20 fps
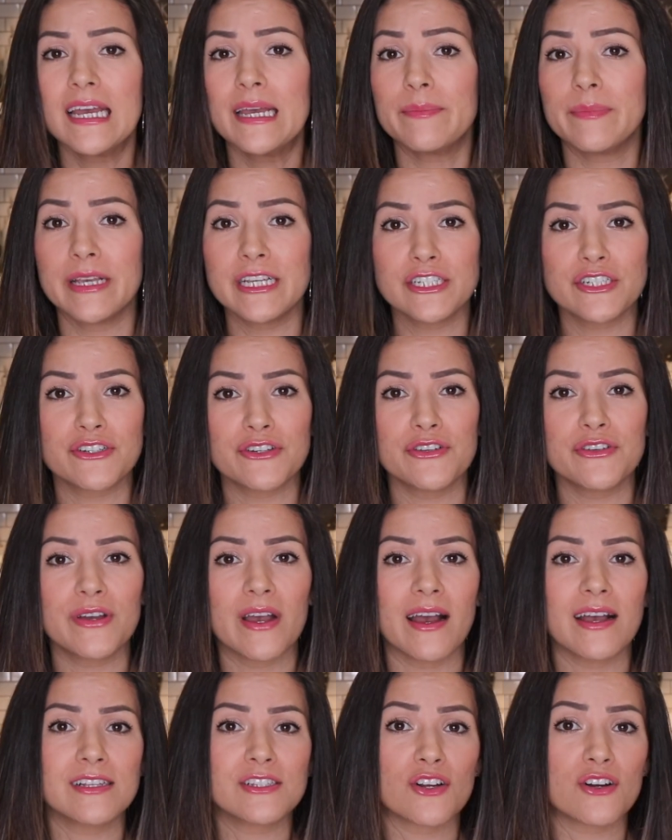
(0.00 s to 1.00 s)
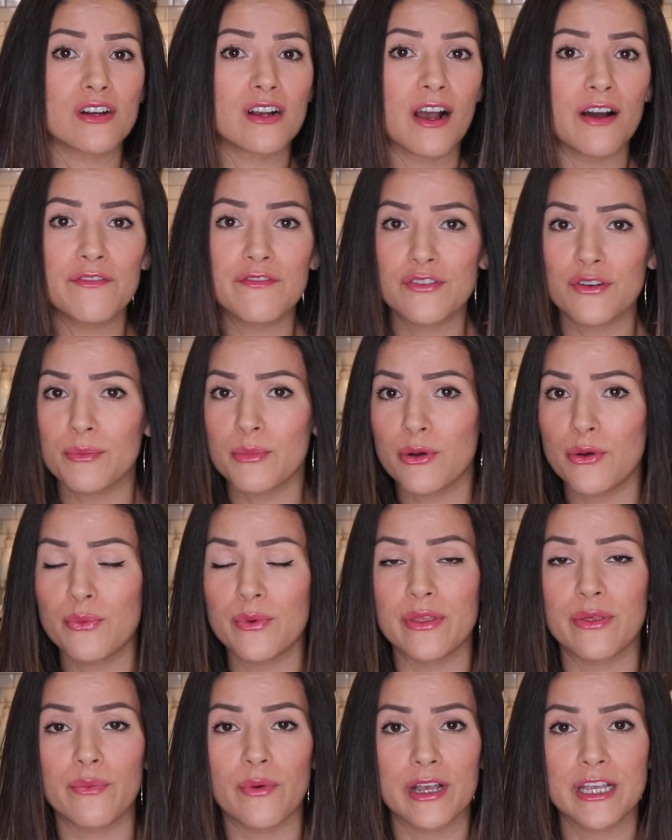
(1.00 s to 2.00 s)
Make sure you guys are comfortable
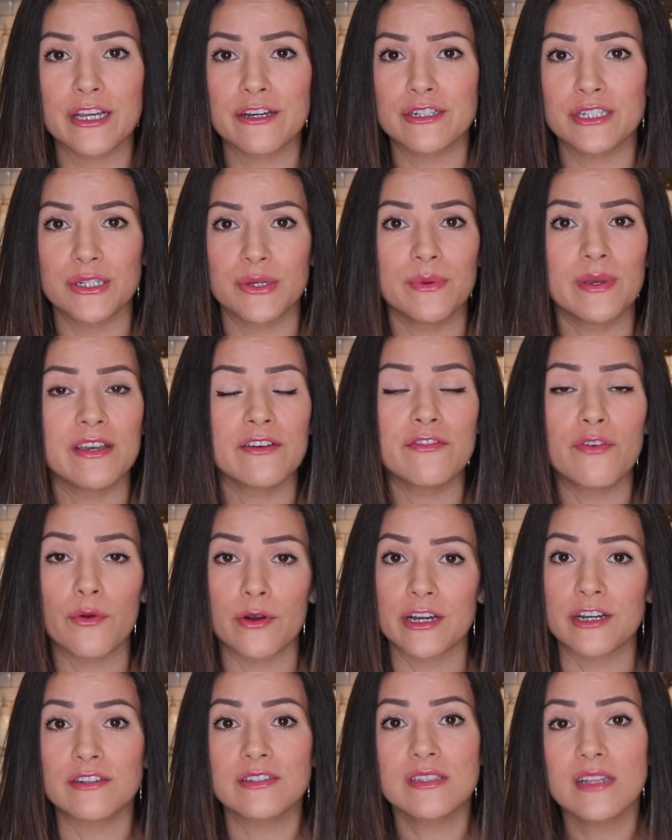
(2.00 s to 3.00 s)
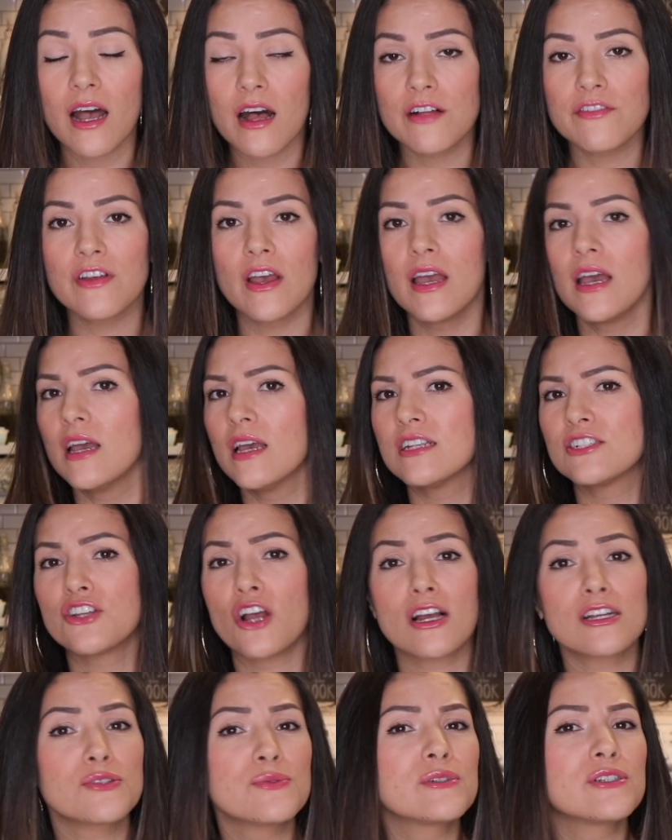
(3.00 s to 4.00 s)
with what you're doing for yourself.
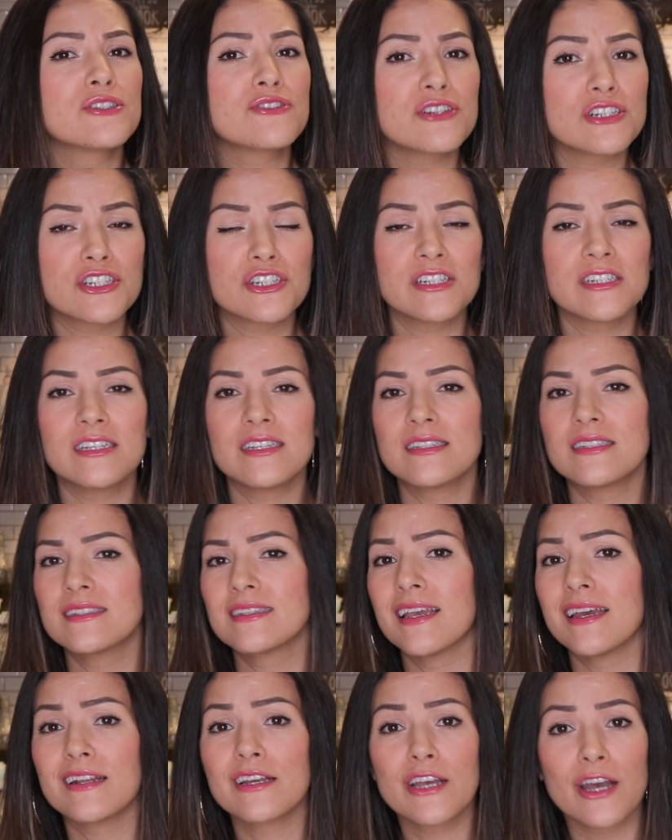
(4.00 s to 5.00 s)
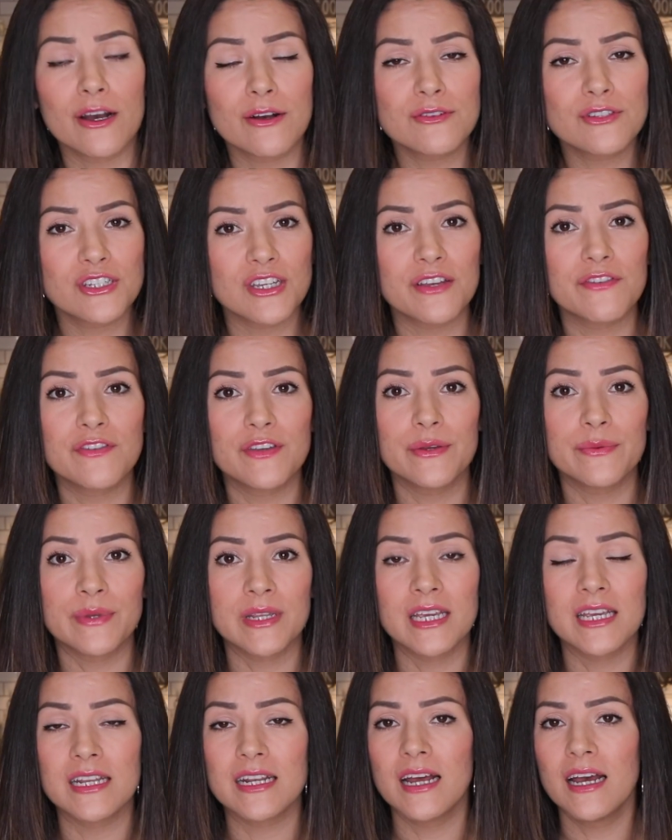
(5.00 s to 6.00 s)
Talk to a nutritionist, get a coach if you
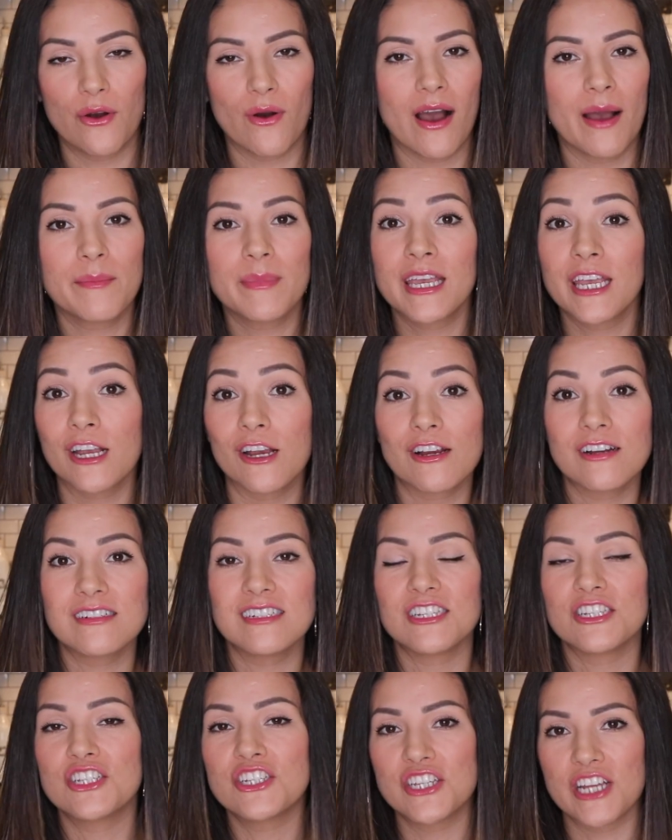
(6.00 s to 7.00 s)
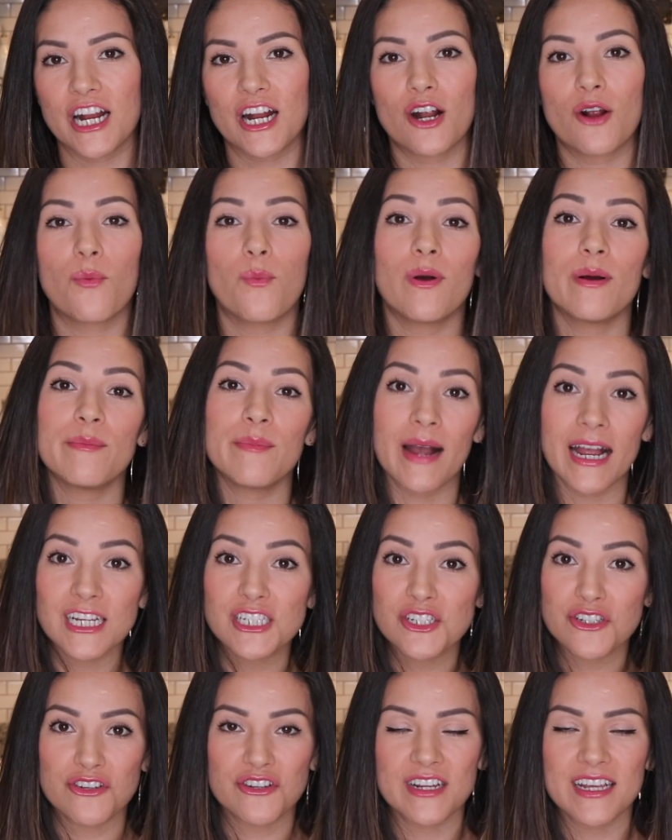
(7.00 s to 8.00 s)
need. You know, I'm here to share what my
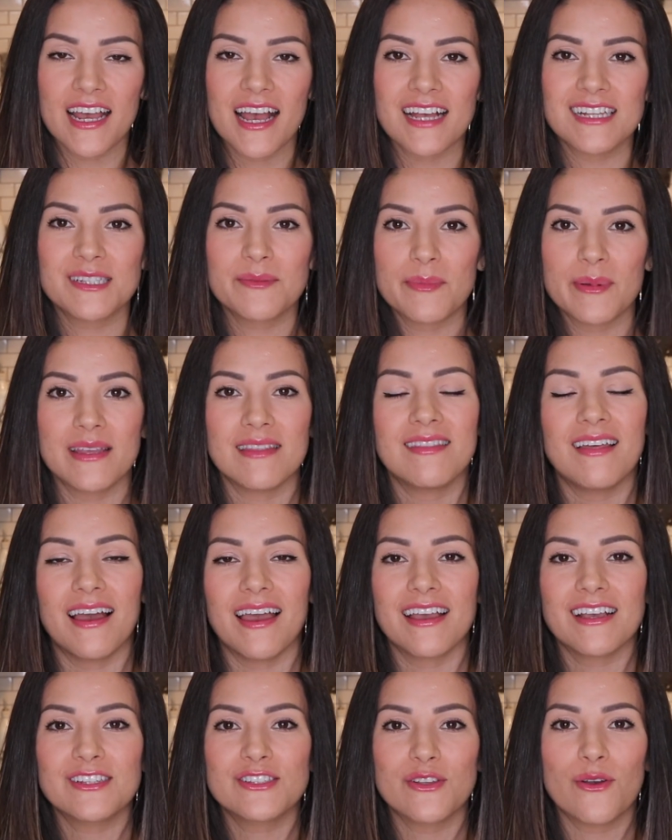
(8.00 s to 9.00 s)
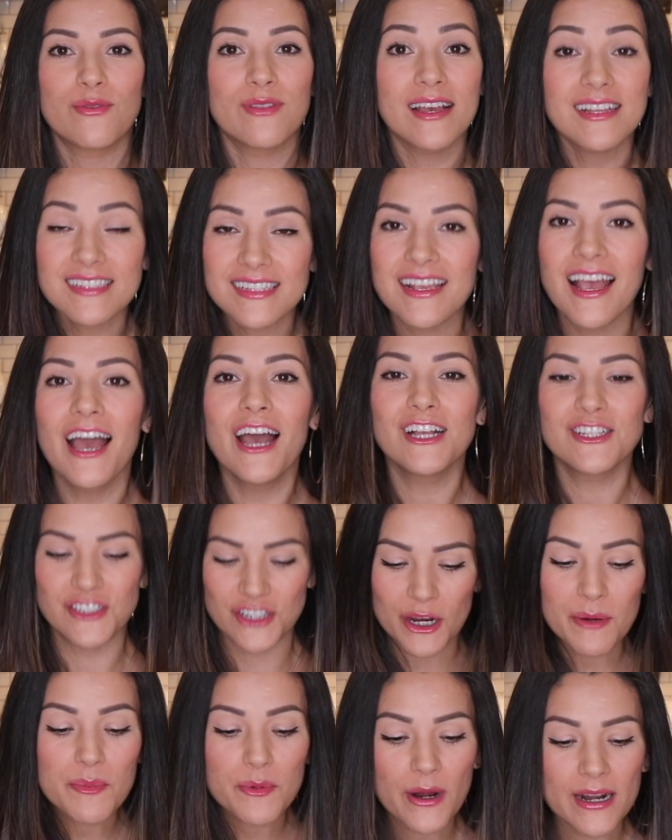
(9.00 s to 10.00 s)
journey has been like. So let's
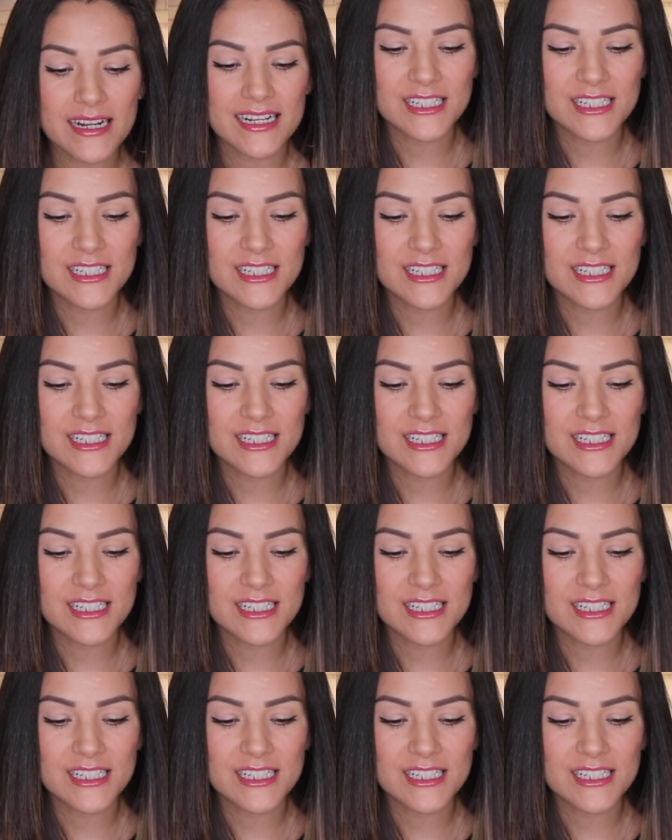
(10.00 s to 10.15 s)
jump right